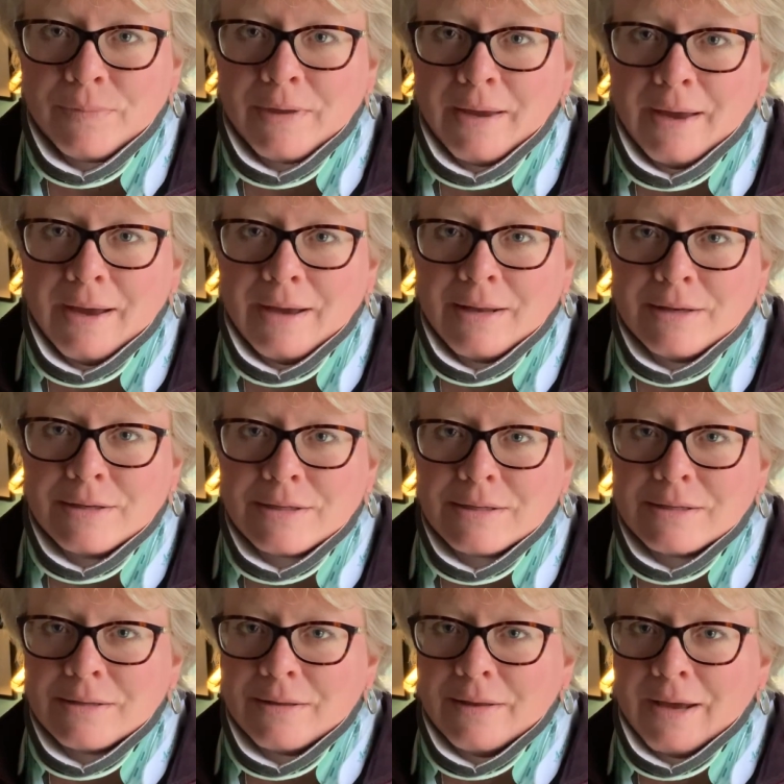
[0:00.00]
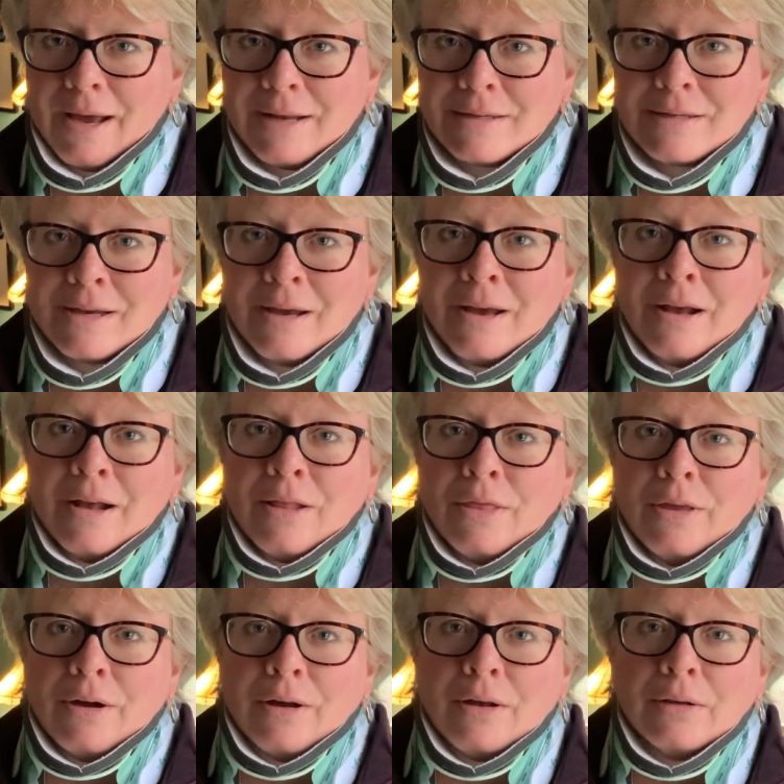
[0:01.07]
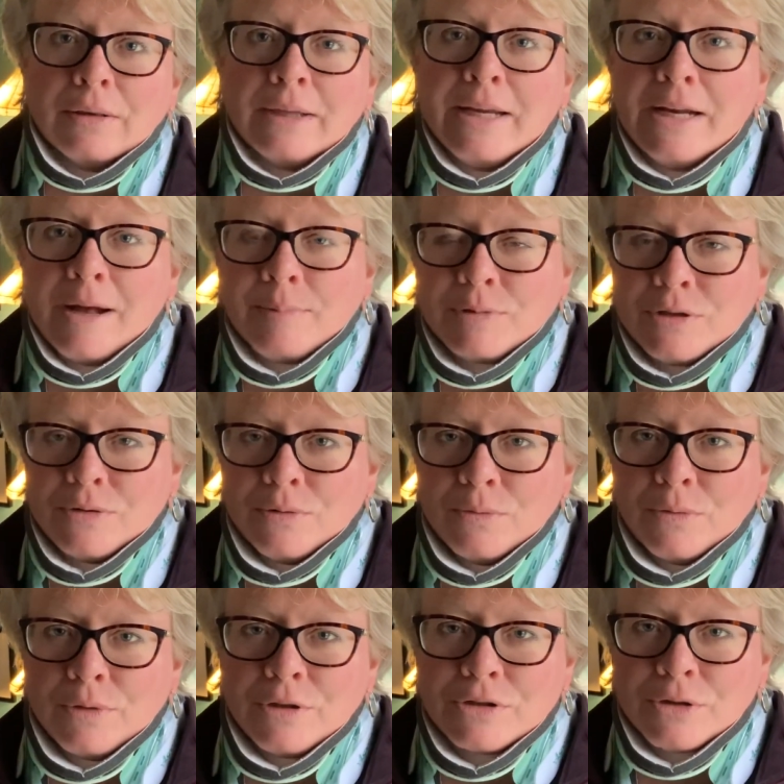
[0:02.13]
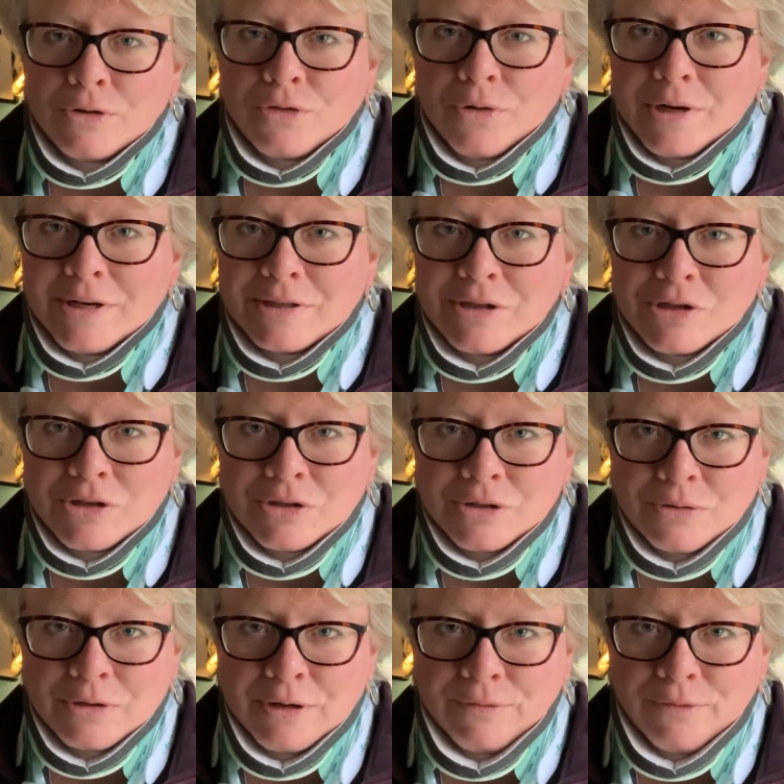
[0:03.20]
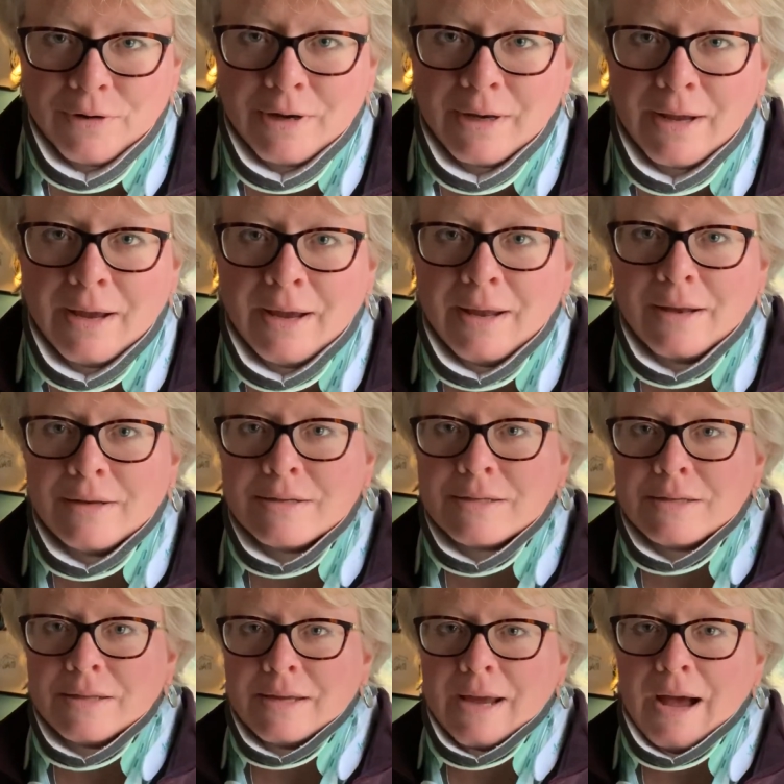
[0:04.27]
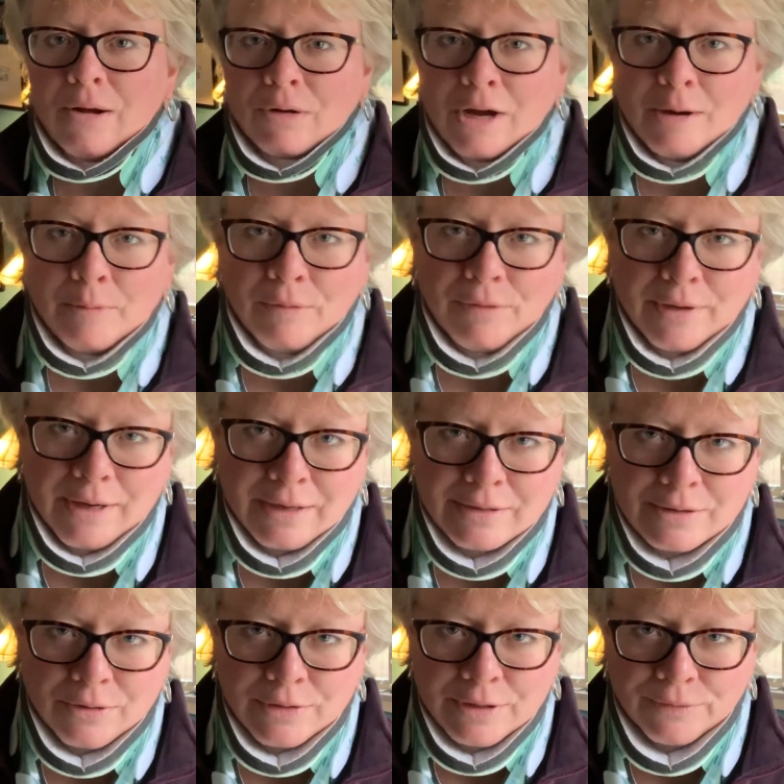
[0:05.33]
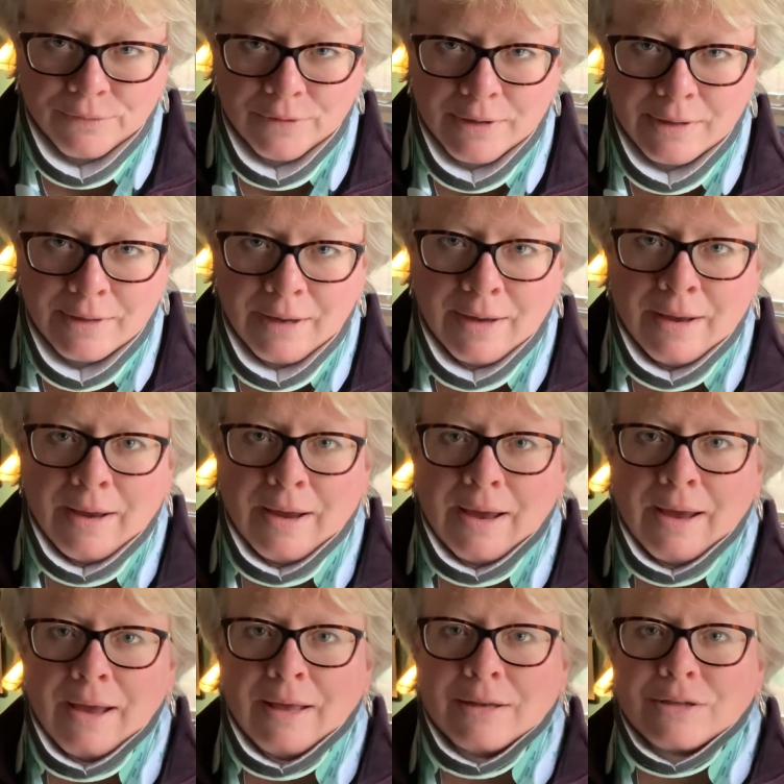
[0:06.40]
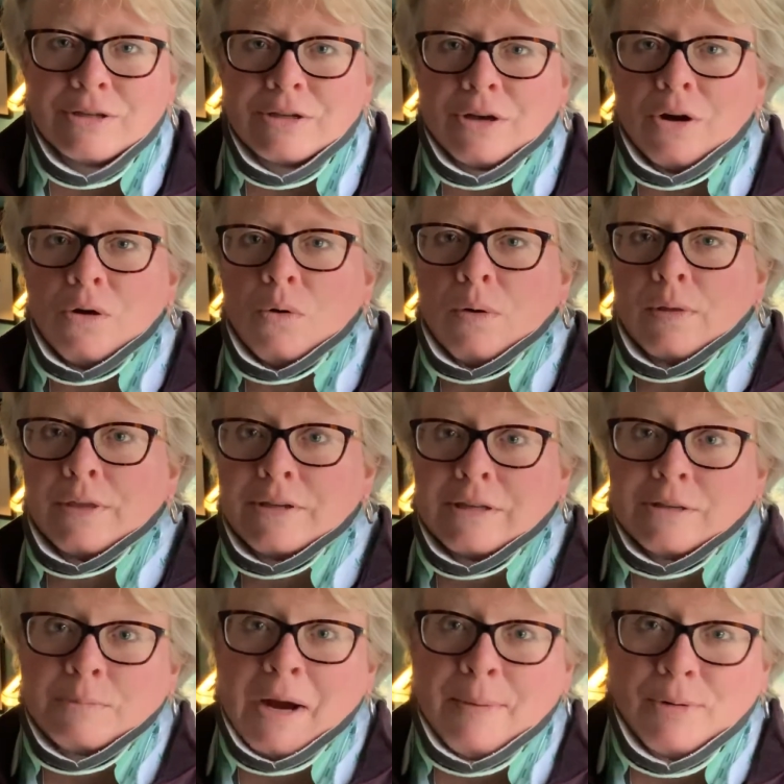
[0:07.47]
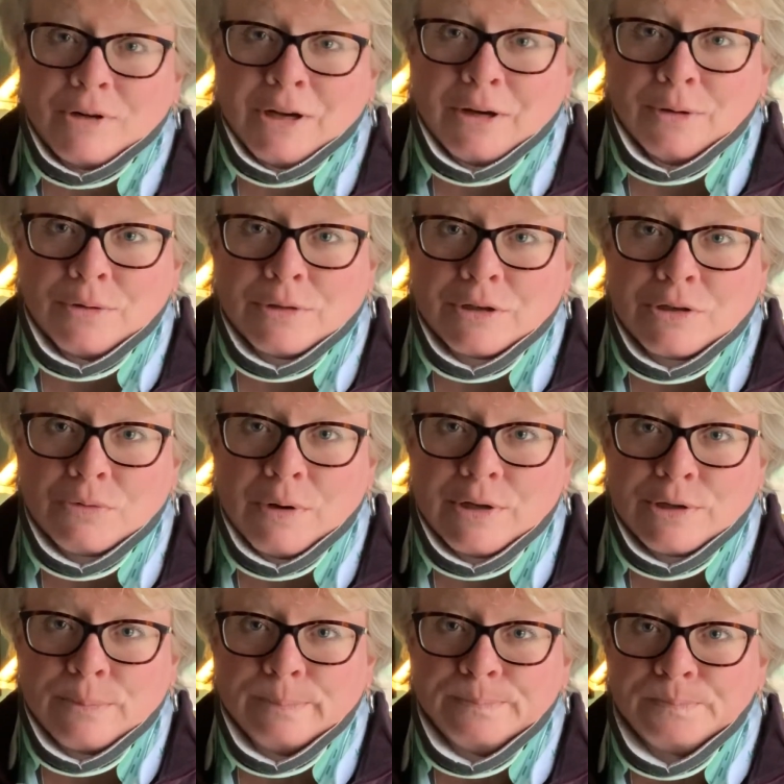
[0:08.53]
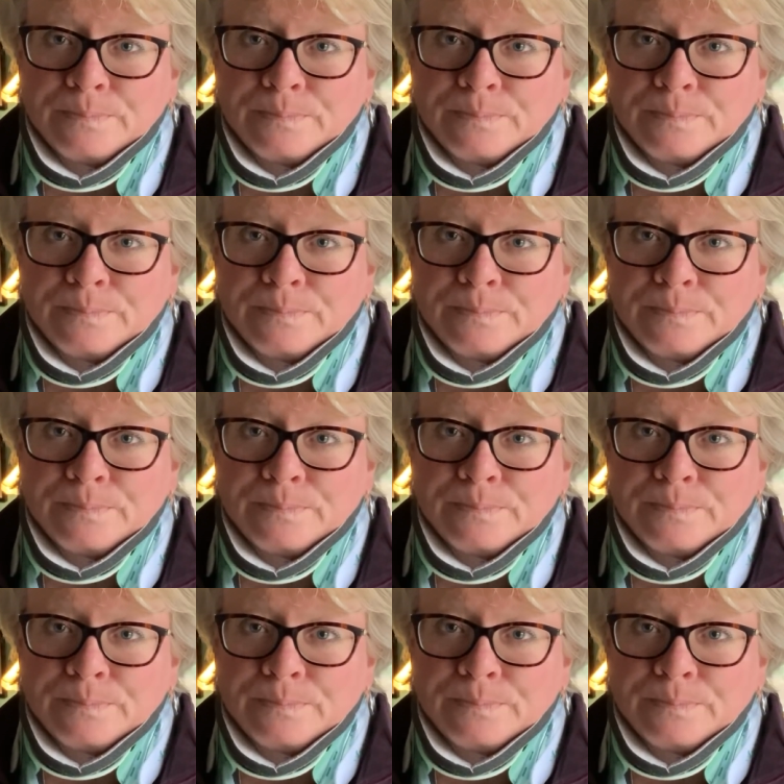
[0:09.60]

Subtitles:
and that the lead up to the surgery decisions are different, and the outcome of things are different. And so this is my particular situation.